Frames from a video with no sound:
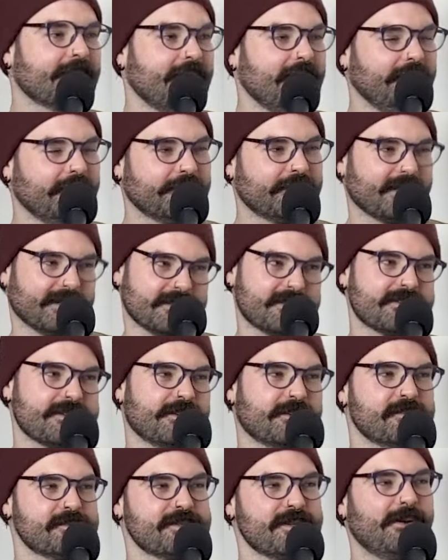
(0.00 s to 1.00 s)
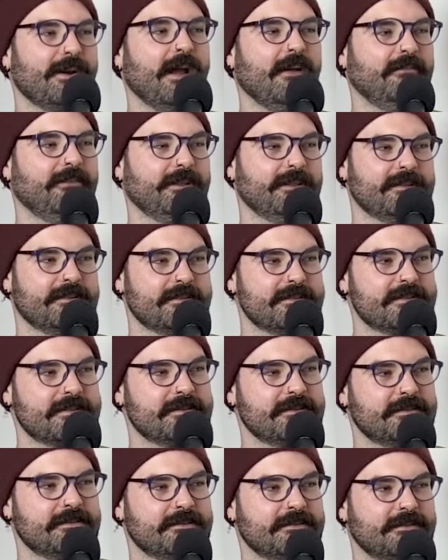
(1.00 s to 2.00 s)
I don't think so. There's no
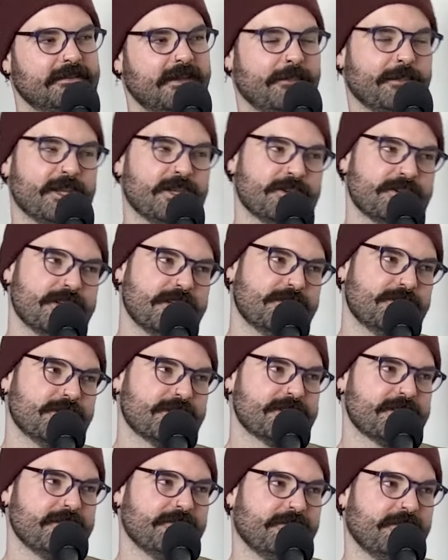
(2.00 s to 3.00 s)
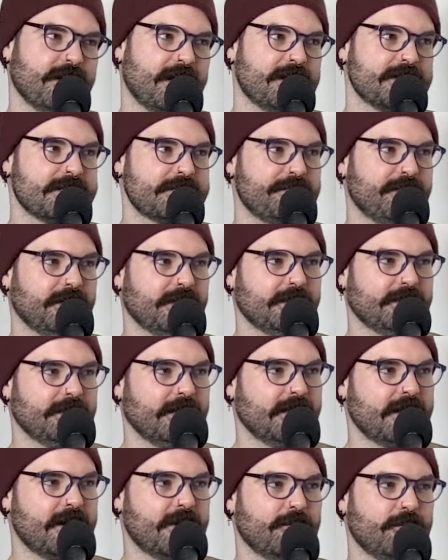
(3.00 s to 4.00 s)
evidence. I mean, you did just confess, but you
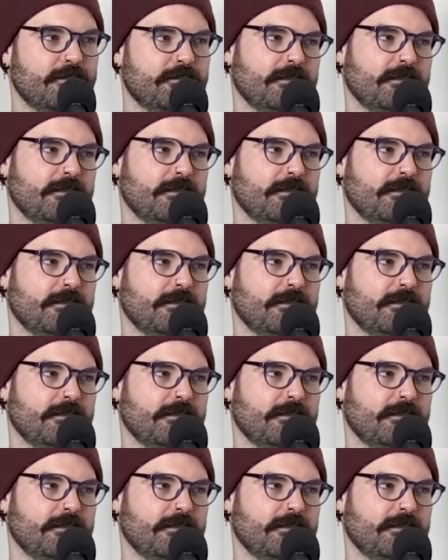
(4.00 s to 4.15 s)
know,